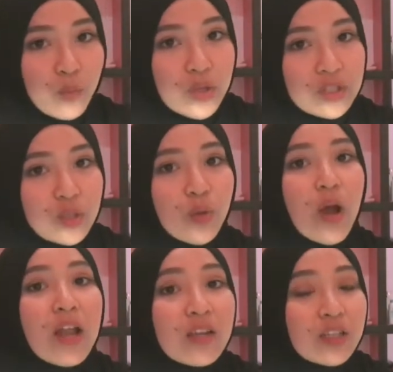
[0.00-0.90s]
what
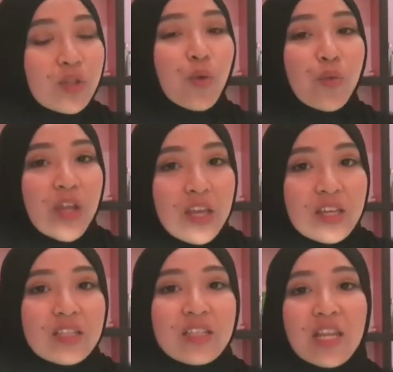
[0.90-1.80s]
your undertone
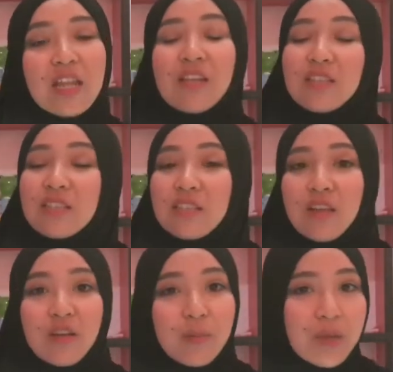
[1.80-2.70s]
is, then it's
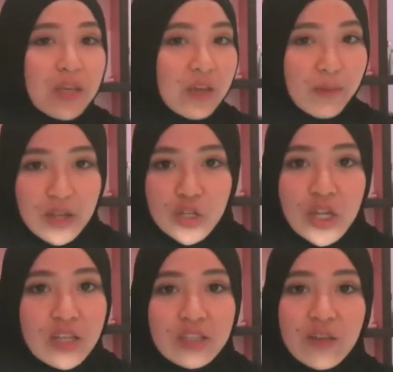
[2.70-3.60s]
gonna be
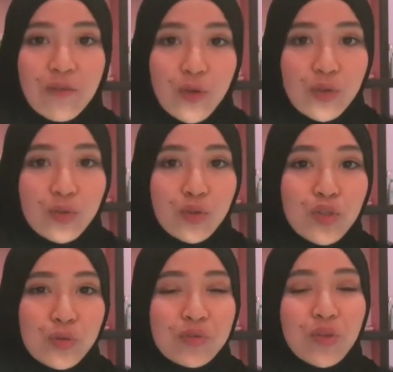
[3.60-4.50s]
much easier for you to
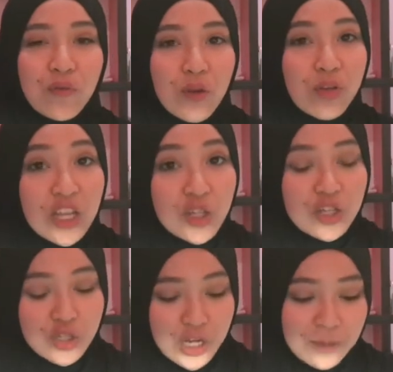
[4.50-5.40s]
choose your
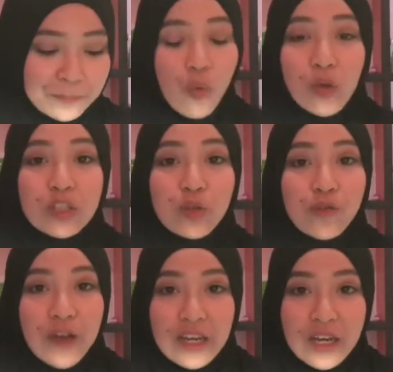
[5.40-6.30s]
foundation shade. Once you
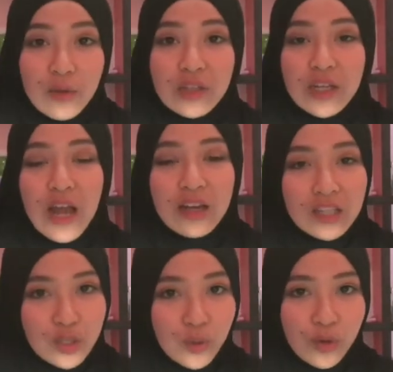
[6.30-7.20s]
find out the
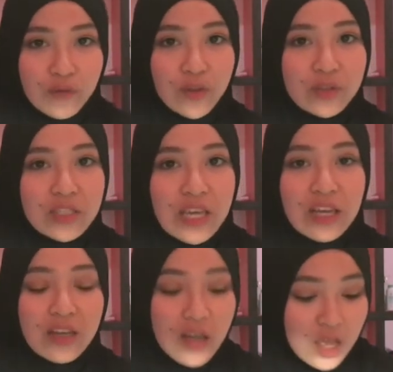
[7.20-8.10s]
undertone of your
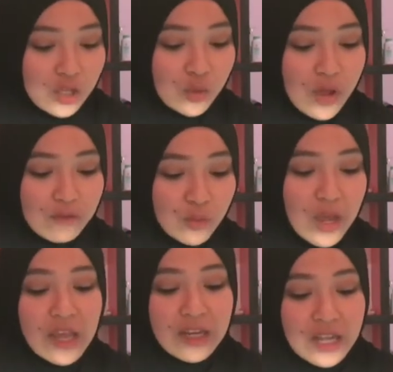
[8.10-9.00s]
skin, you have
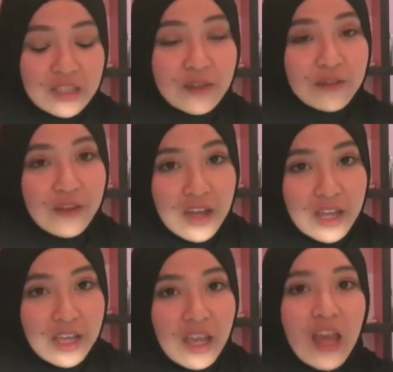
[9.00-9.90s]
to
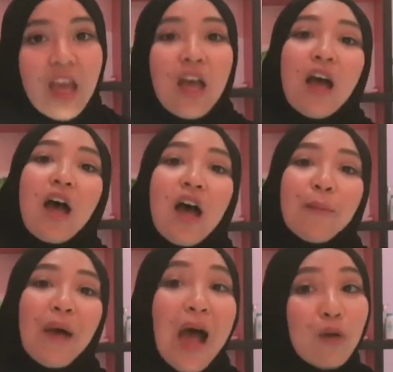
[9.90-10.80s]
identify
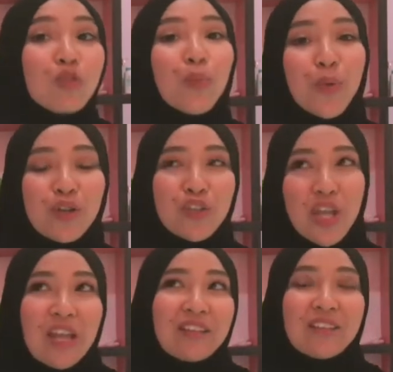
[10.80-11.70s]
how to
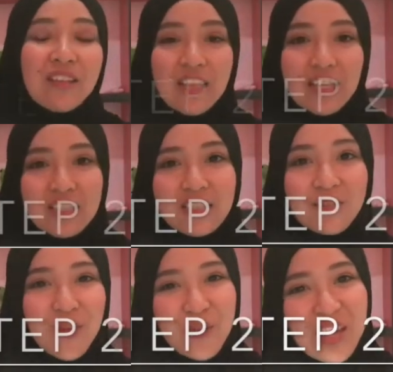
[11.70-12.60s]
purchase these
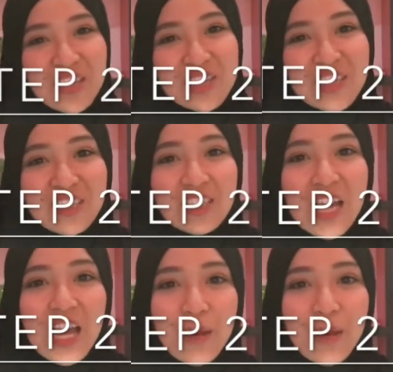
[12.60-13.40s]
foundations